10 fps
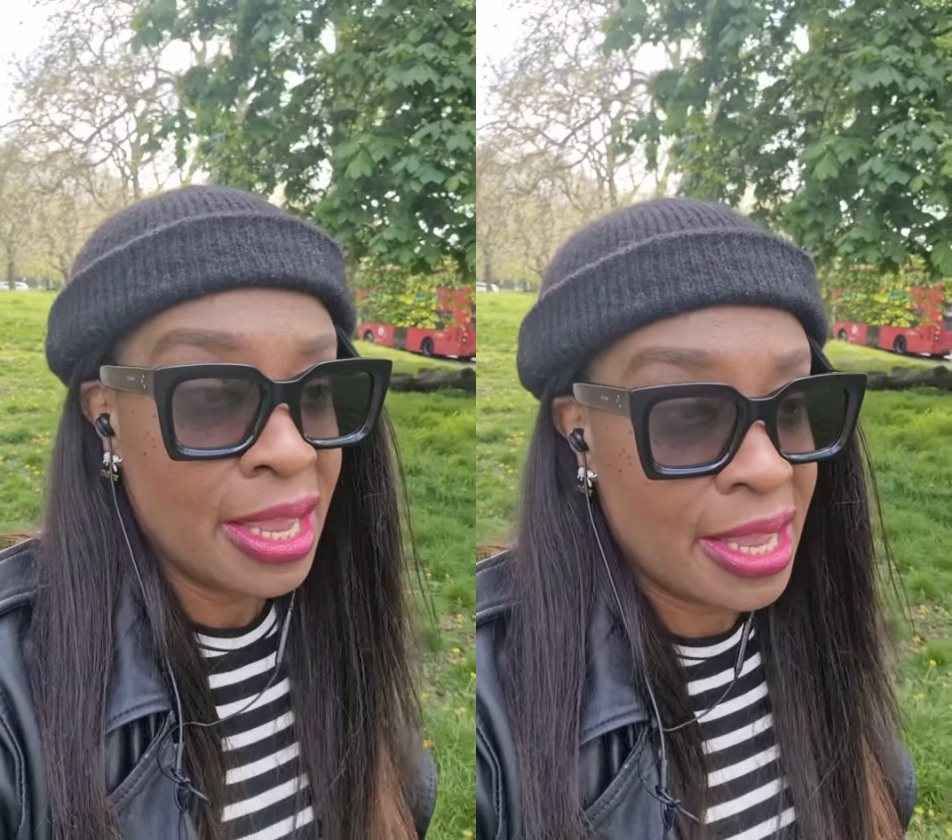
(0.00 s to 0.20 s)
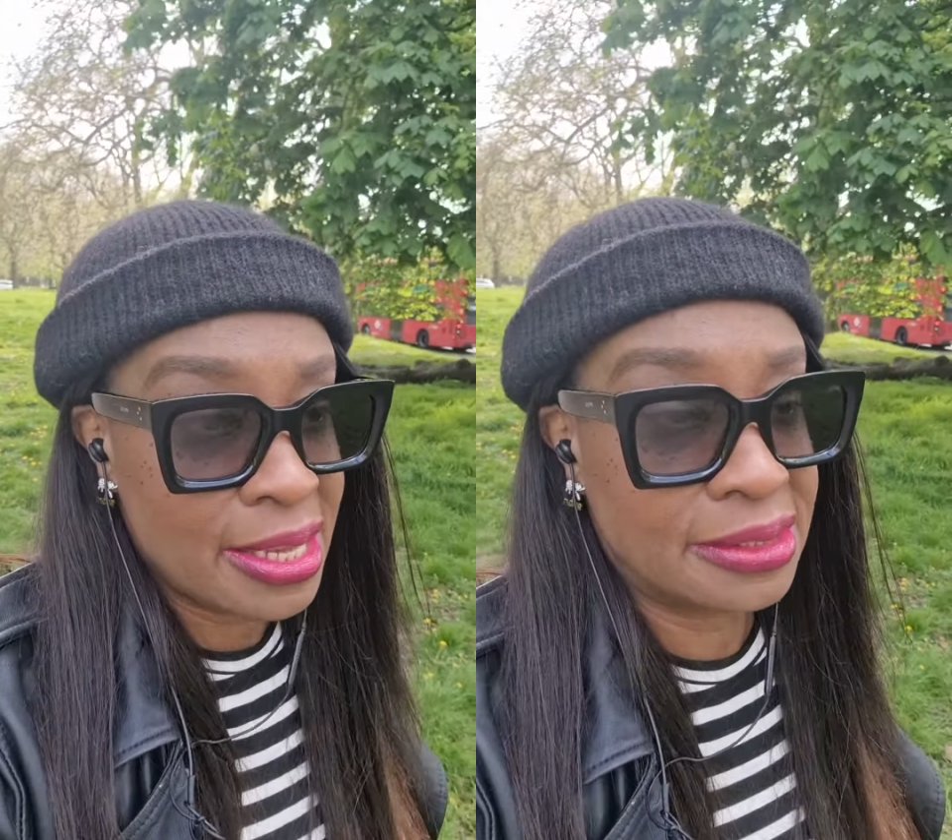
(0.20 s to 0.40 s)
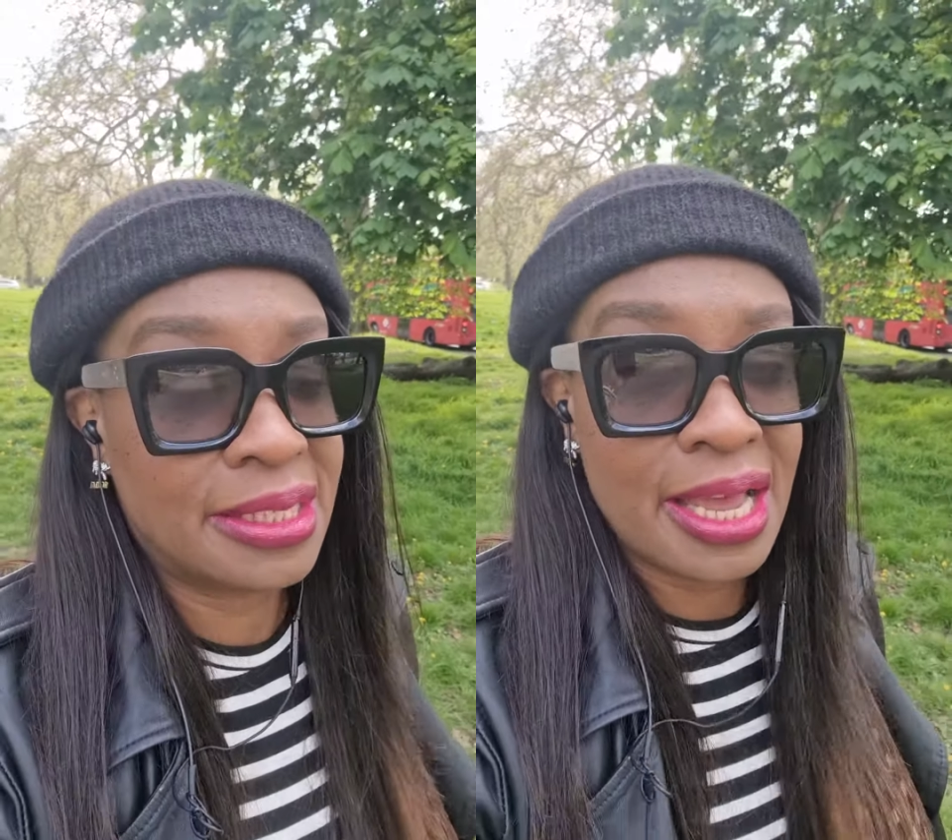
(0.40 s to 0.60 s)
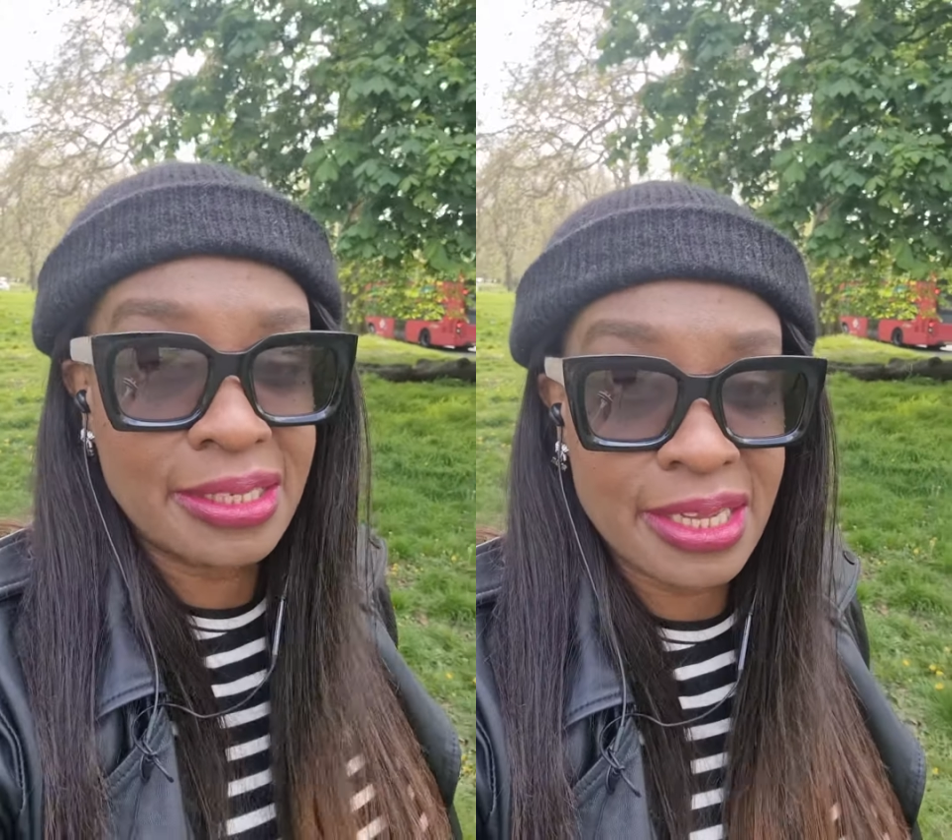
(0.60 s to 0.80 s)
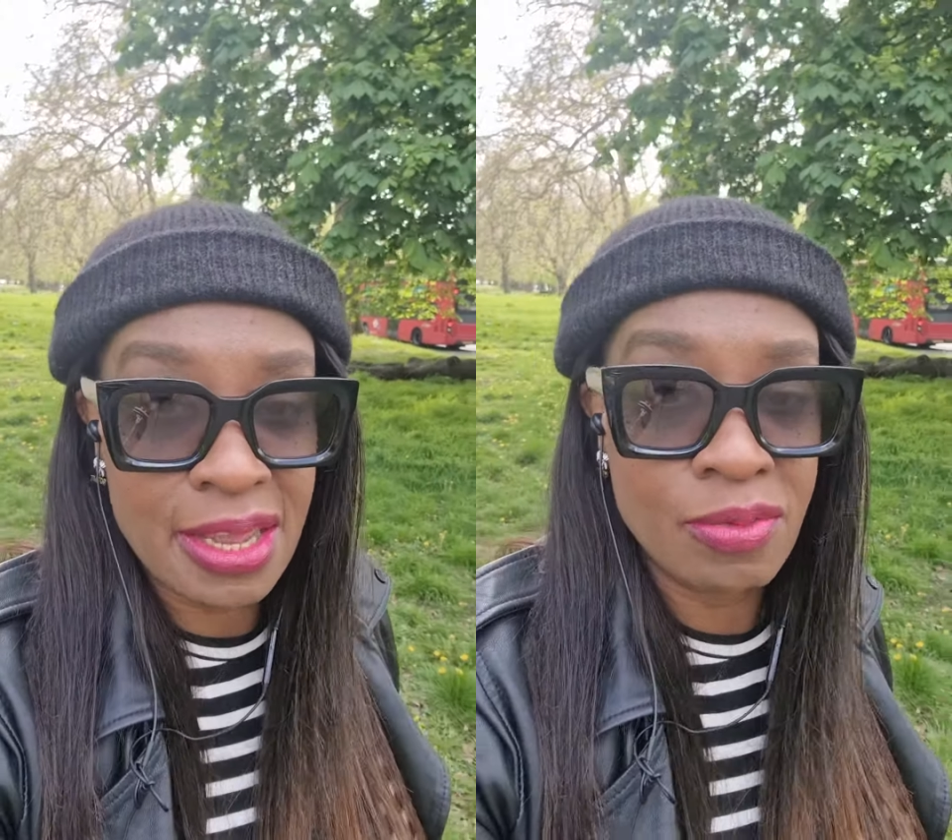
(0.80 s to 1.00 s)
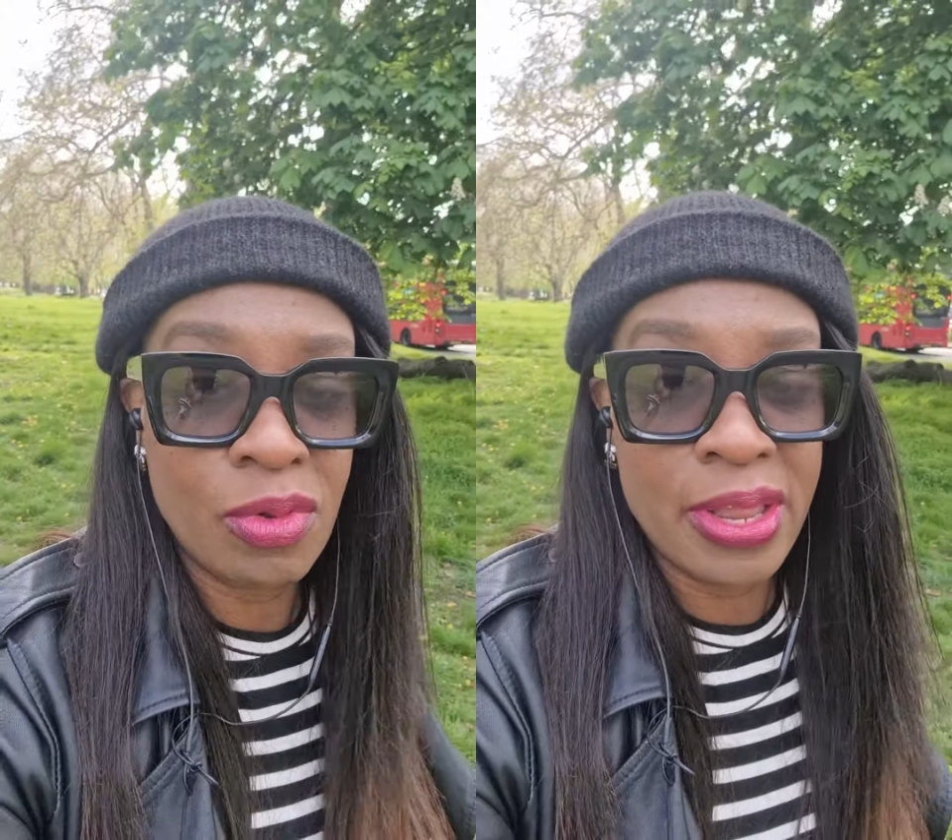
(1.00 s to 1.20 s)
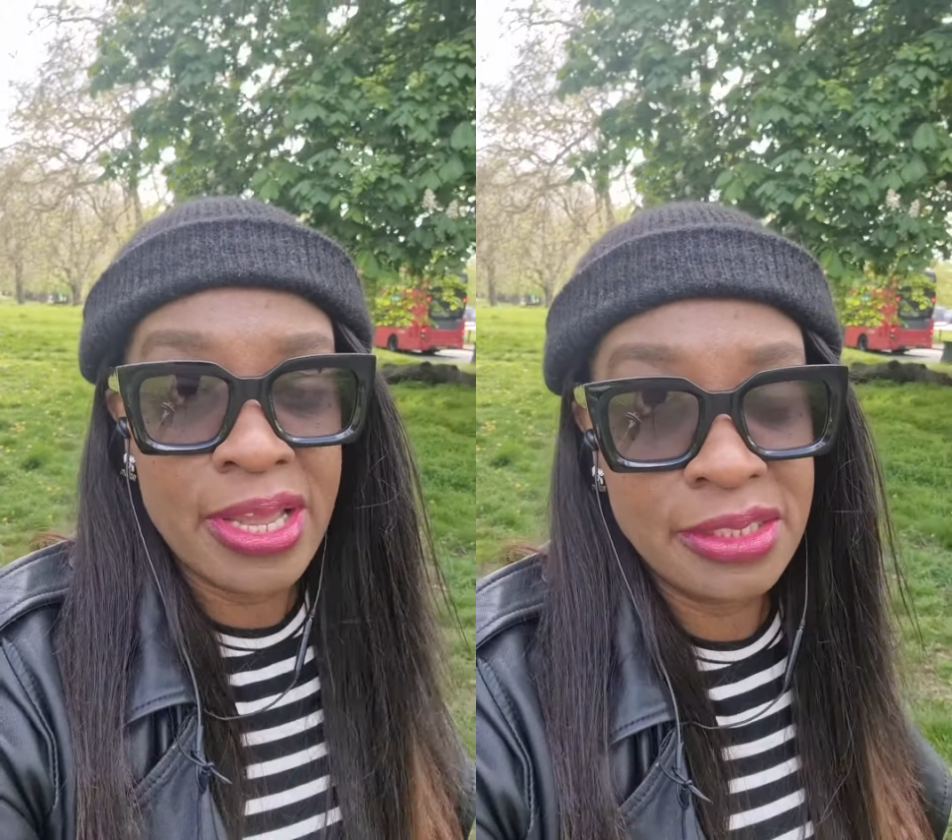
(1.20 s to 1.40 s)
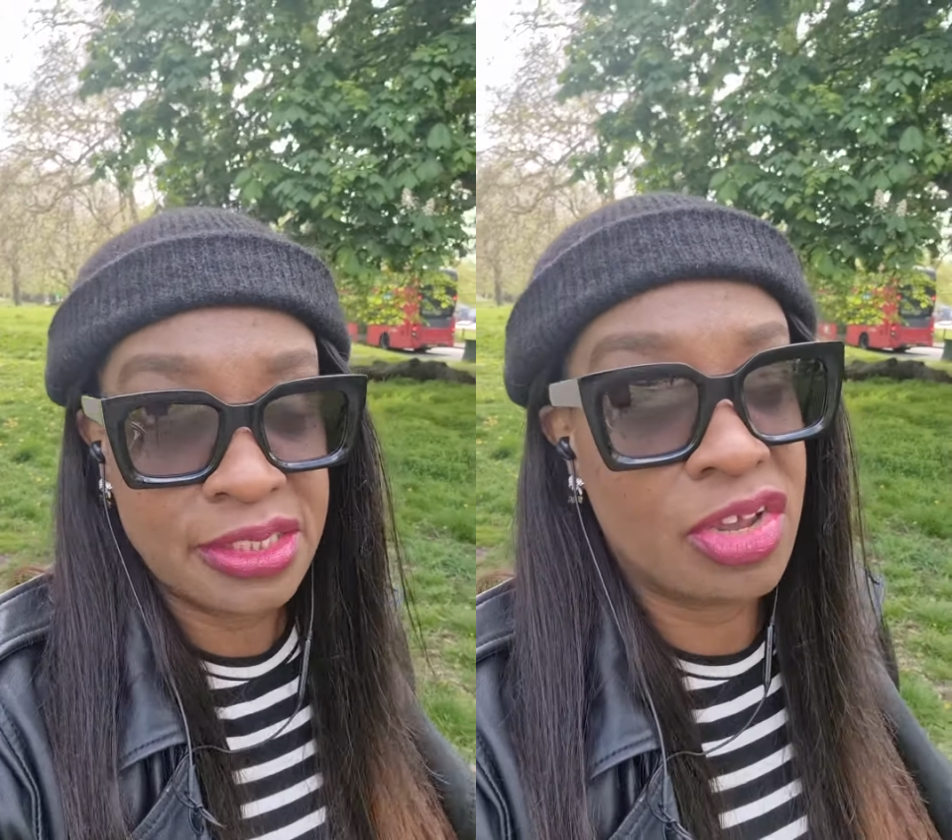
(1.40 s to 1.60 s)
is that it will
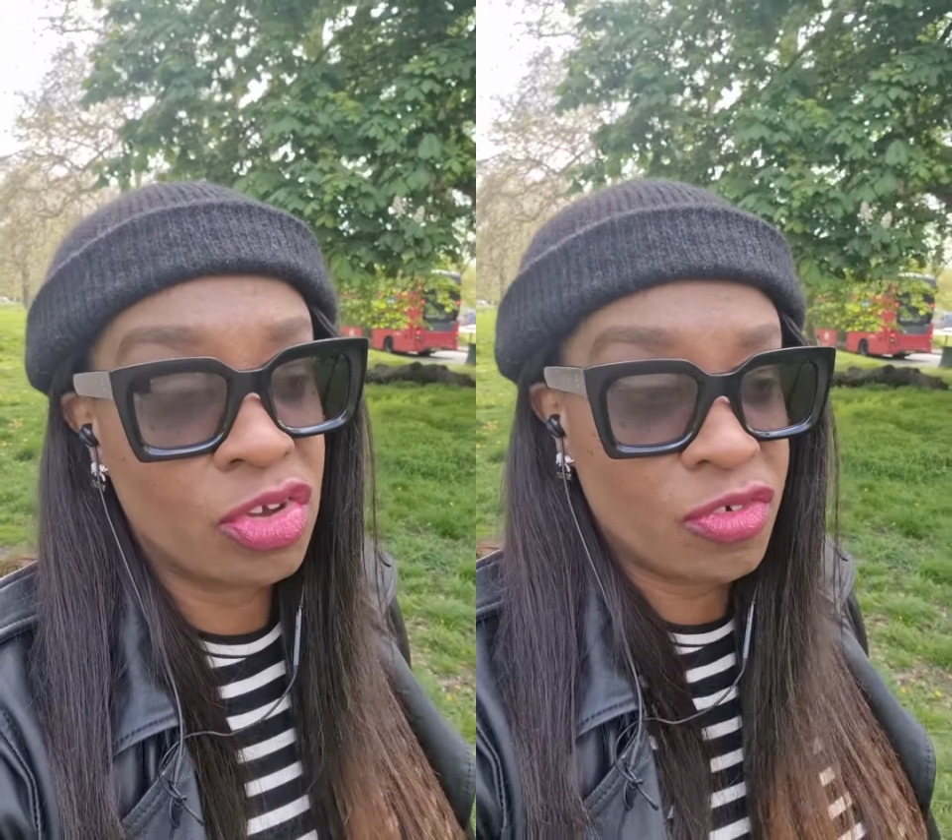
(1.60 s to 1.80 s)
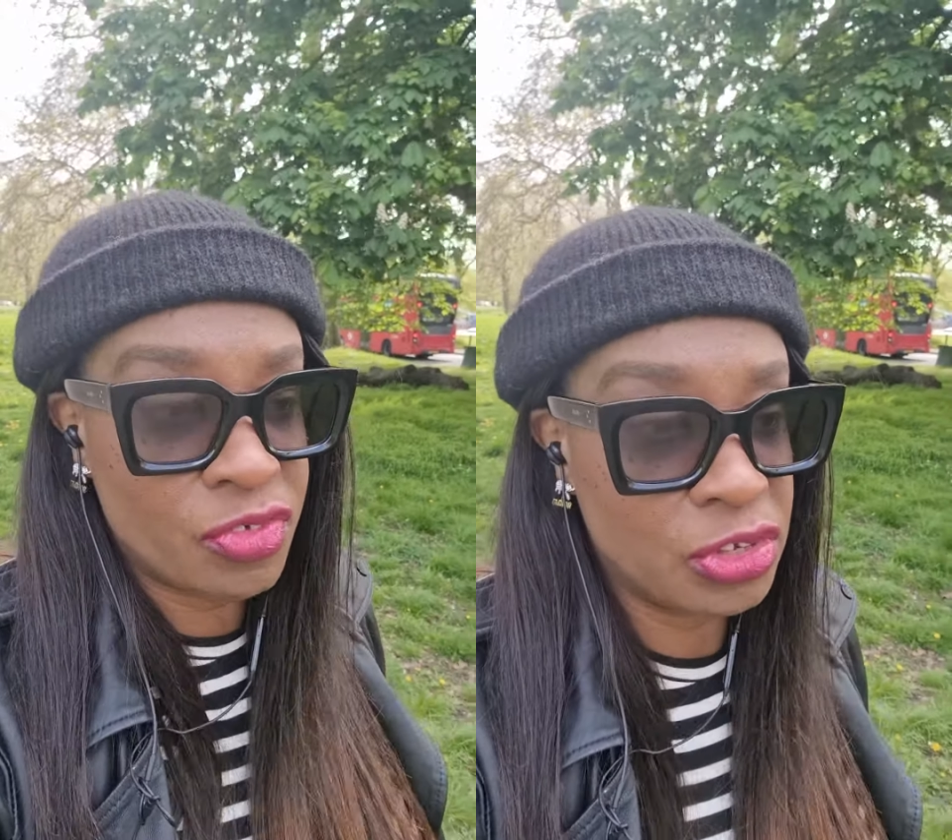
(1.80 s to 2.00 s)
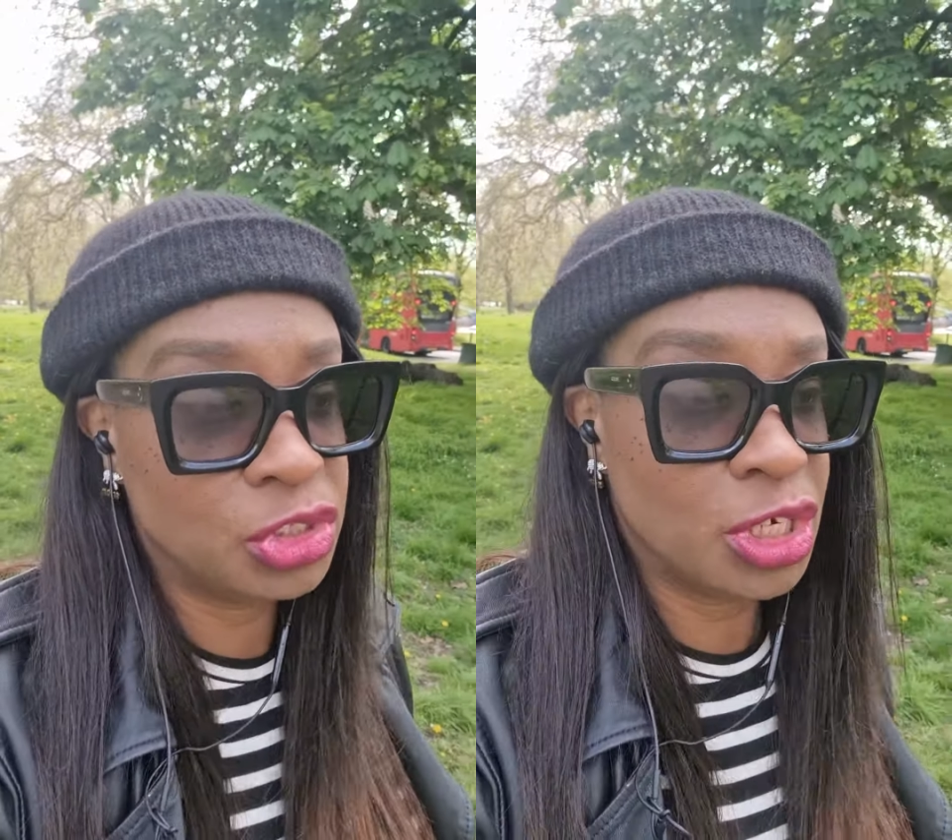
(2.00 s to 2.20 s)
hinder your future.